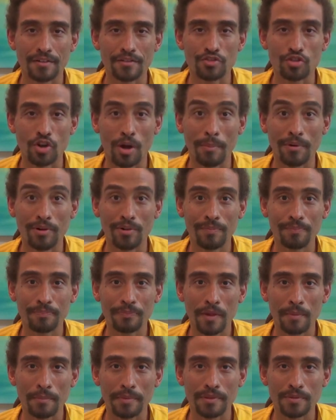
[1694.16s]
trouble
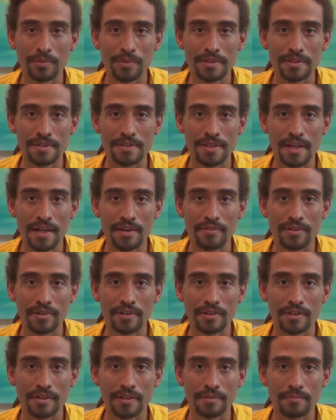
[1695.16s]
between
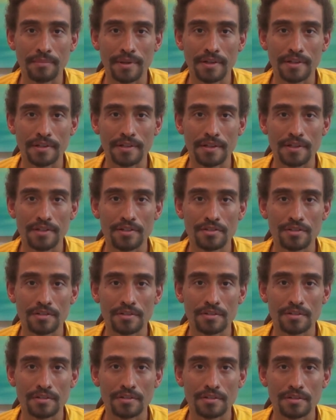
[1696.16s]
seva and
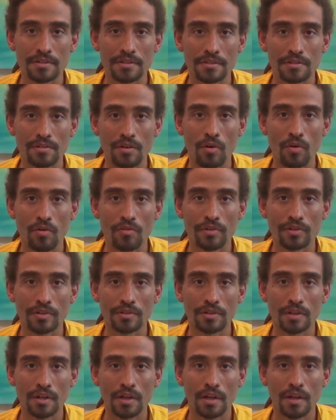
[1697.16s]
meditation is over,
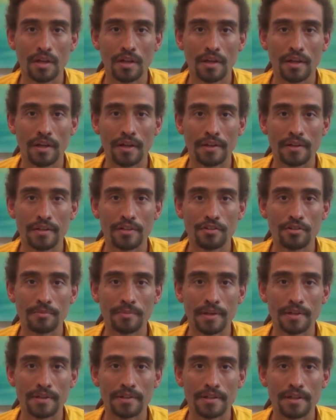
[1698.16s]
and in your
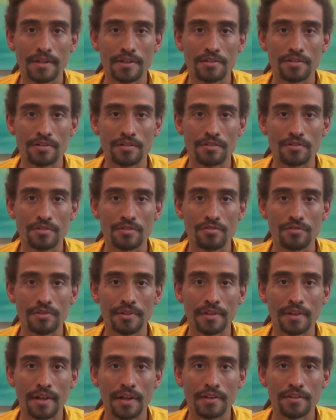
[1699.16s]
meditations you
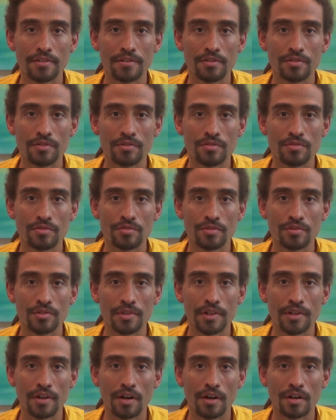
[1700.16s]
realize who you
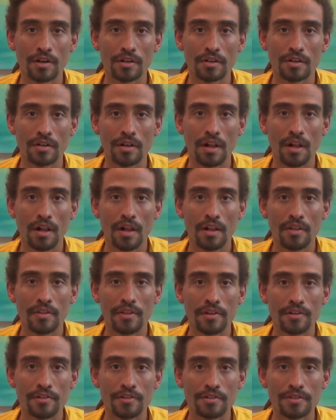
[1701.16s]
truly are,
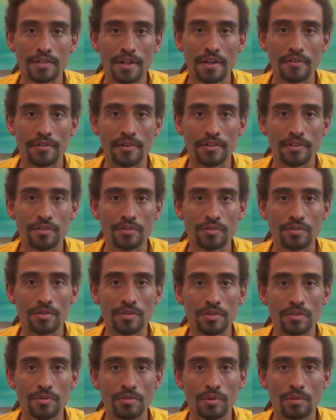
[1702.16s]
then your seva, you
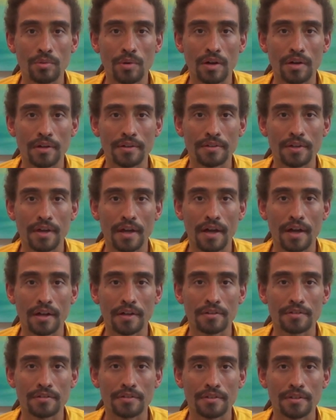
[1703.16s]
too, will want to
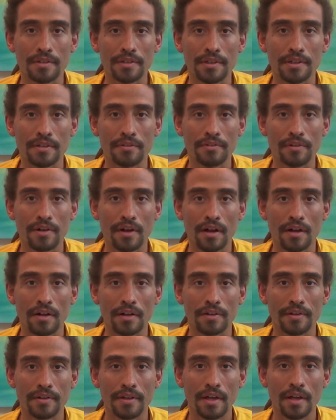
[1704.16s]
actually give
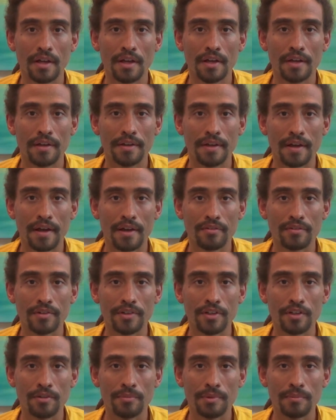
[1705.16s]
God to every
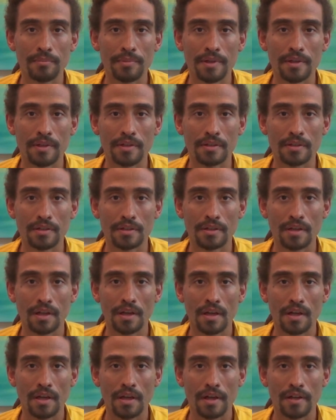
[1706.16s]
human being.
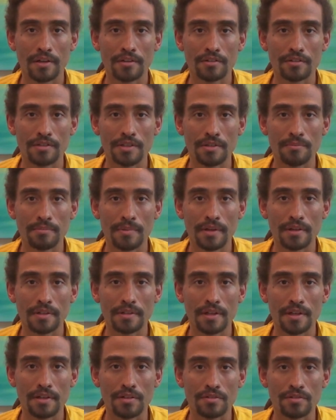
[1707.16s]
And your deep
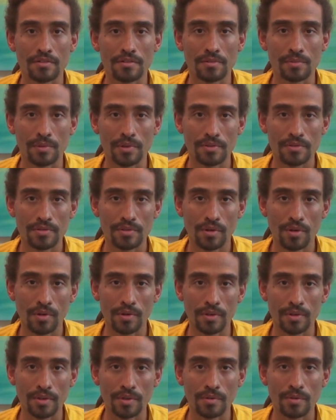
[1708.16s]
meditations will show
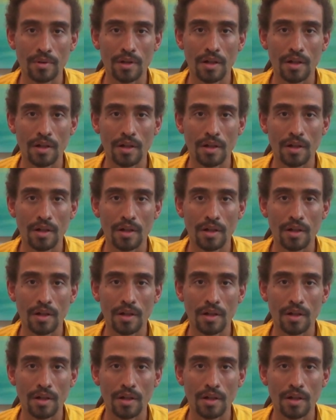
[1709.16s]
you